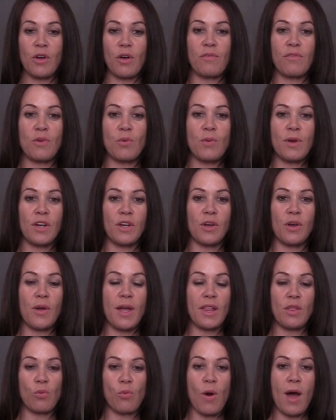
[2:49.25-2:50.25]
of the window
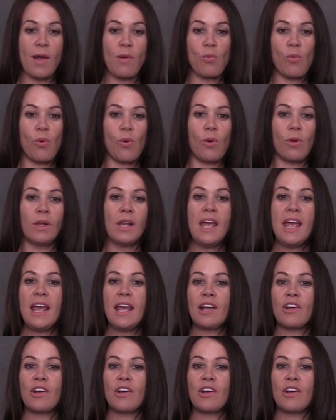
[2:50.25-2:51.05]
and the white wall,